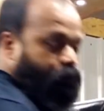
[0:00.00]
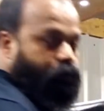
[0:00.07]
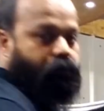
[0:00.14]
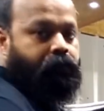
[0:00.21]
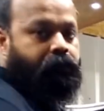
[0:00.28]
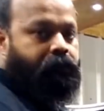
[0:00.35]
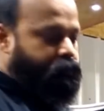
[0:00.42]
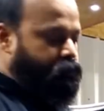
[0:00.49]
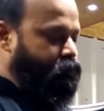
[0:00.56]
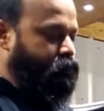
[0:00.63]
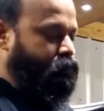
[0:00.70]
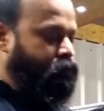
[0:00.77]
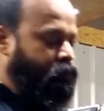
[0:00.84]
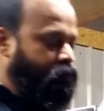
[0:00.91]
So
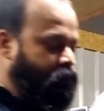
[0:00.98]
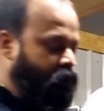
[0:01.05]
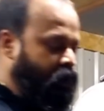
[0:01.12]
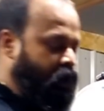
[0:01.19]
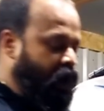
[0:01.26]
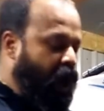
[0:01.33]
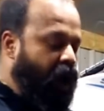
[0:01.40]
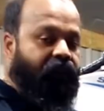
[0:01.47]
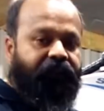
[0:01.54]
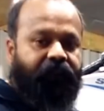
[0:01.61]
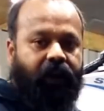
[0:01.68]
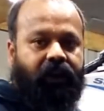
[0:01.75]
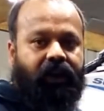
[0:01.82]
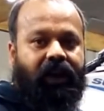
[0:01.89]
I have a
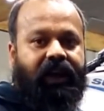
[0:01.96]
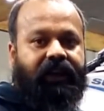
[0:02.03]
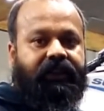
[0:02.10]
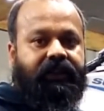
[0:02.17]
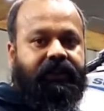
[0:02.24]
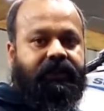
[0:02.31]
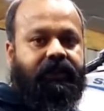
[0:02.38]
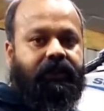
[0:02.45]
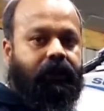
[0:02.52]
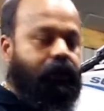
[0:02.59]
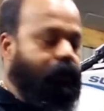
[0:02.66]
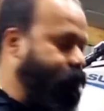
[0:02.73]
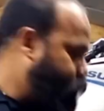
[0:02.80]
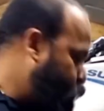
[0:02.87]
funnel like this
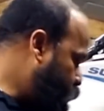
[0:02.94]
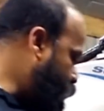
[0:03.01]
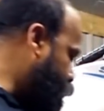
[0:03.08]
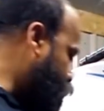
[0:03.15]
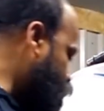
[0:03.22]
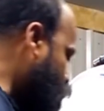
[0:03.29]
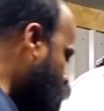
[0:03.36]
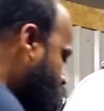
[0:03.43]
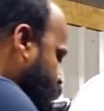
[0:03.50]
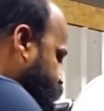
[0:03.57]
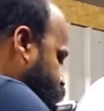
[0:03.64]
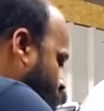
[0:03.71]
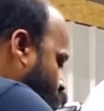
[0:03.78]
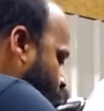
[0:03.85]
so that you don't
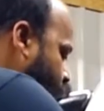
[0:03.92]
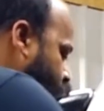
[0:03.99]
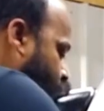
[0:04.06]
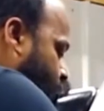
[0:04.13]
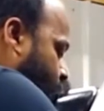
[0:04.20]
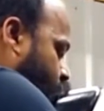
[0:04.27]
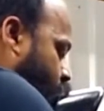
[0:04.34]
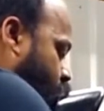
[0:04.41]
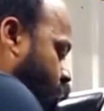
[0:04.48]
mess around when you